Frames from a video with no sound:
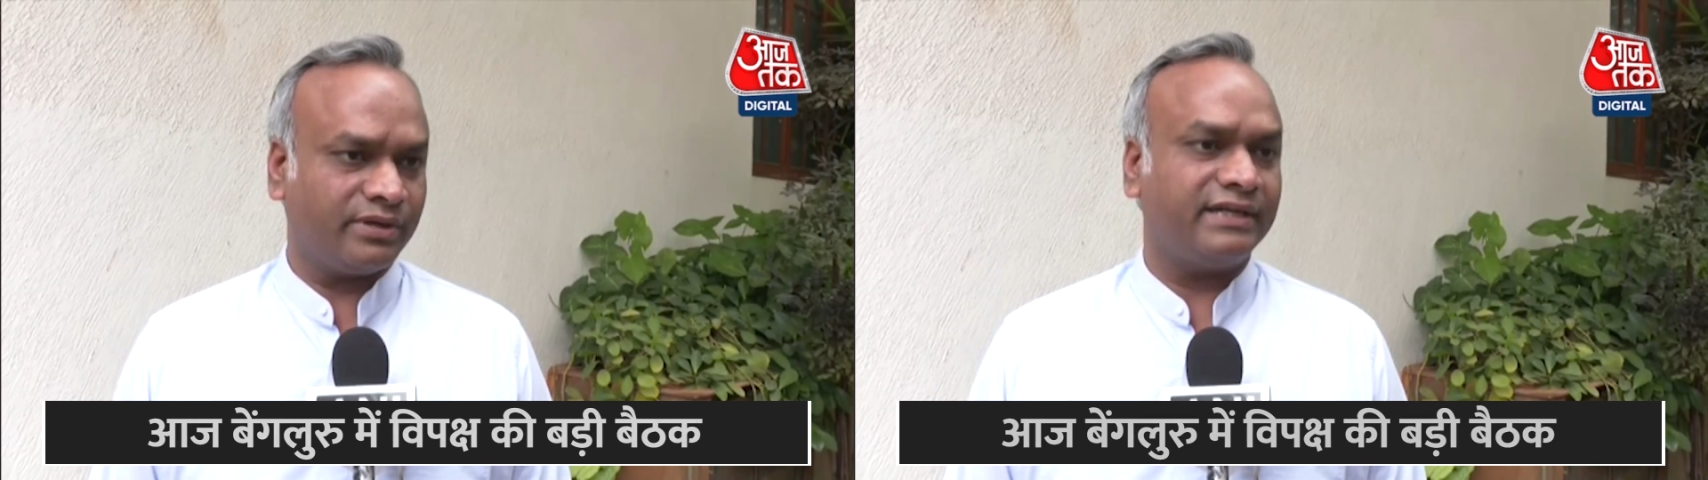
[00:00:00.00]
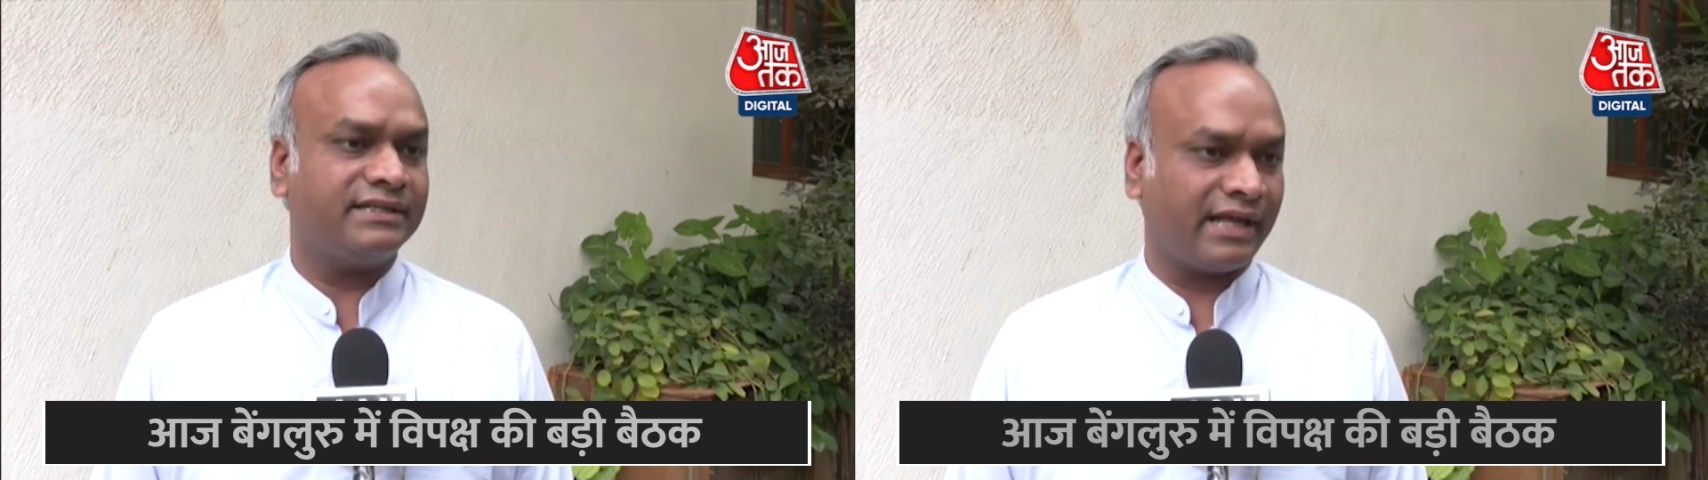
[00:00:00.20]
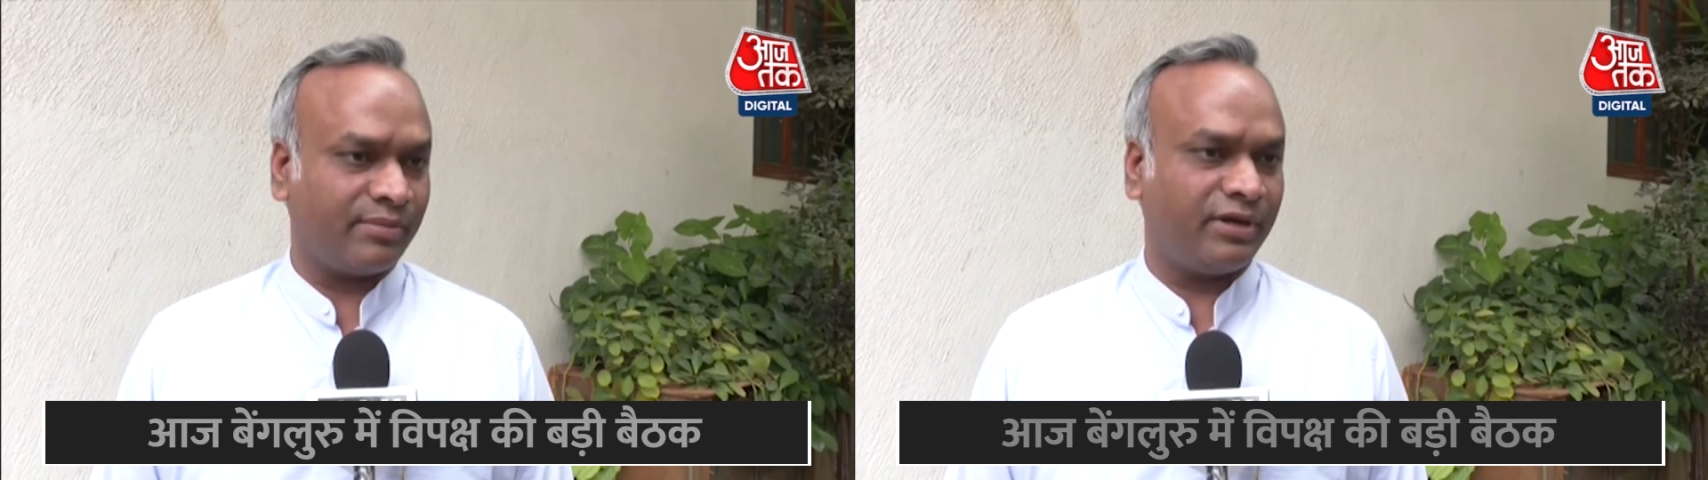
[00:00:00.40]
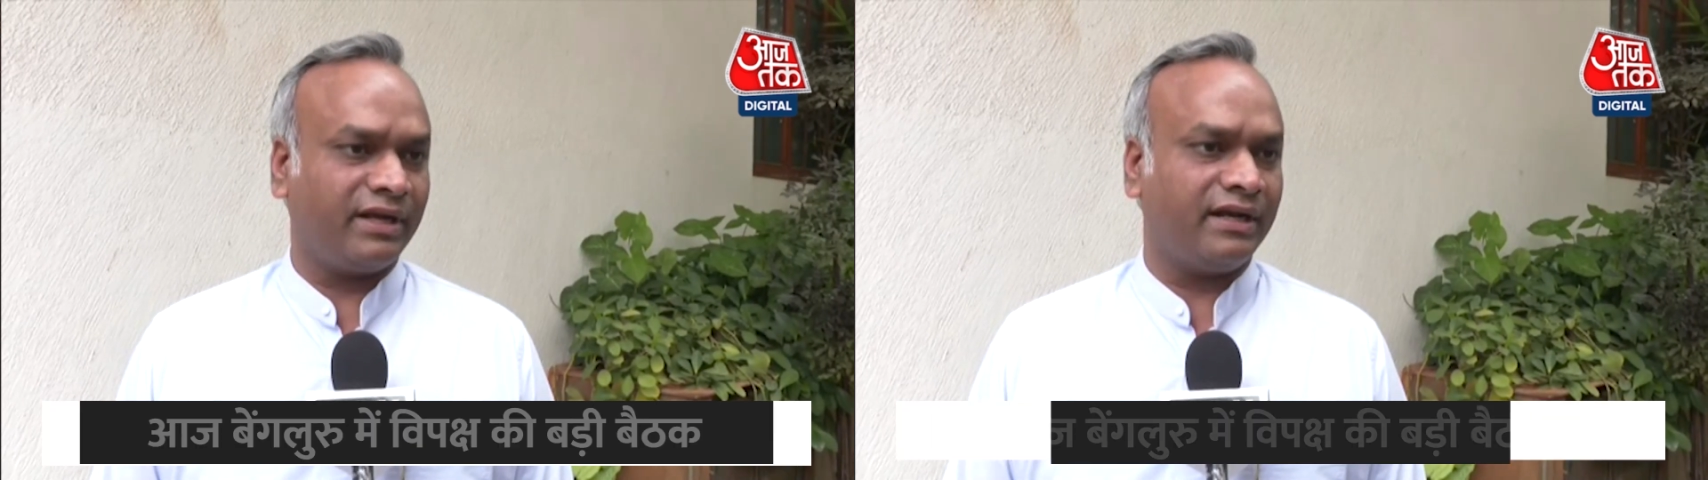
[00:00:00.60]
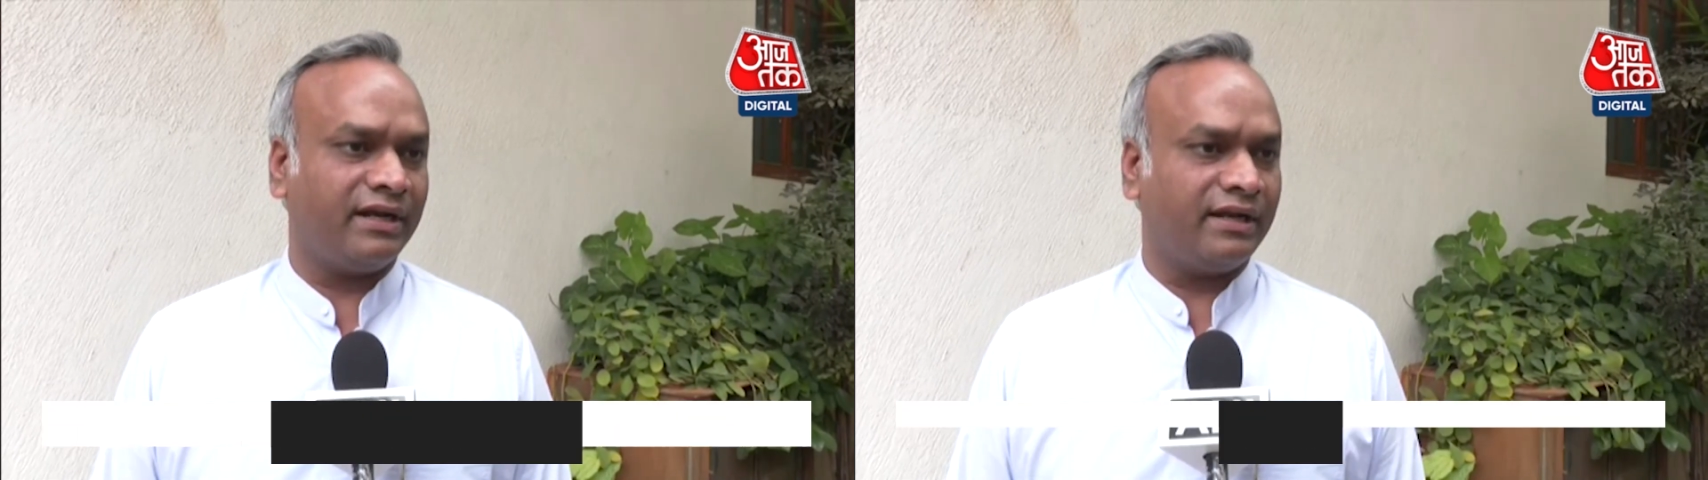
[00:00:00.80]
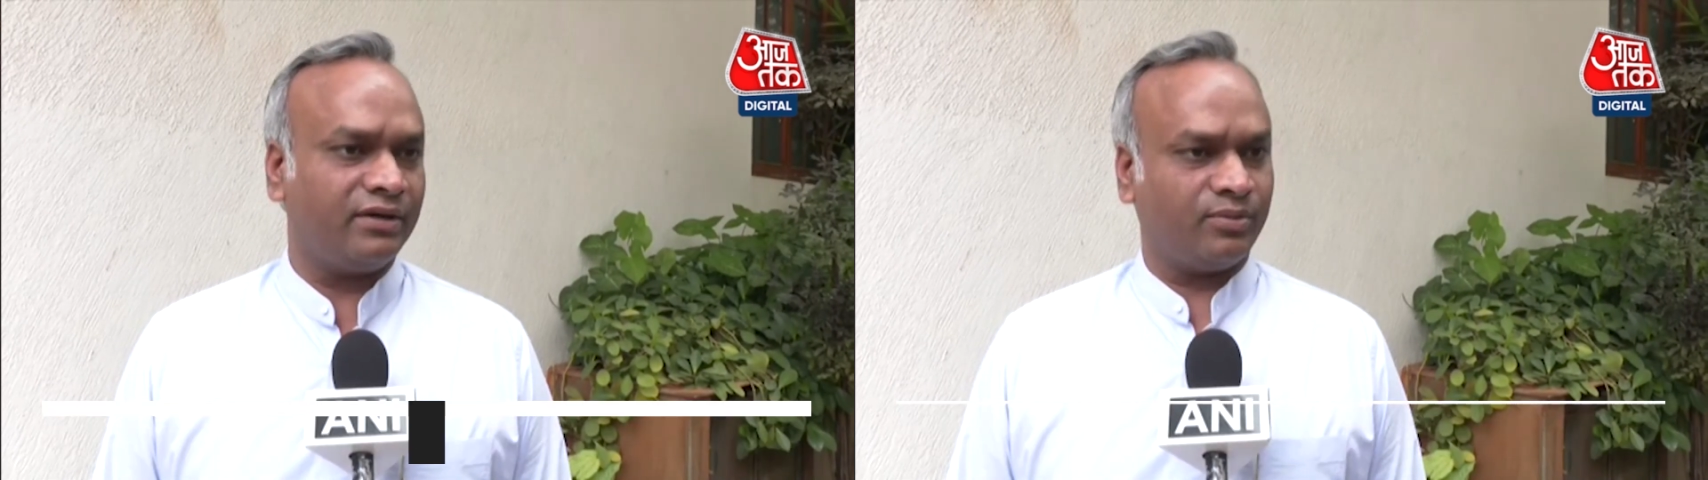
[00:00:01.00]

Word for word: Today it's happening in Delhi.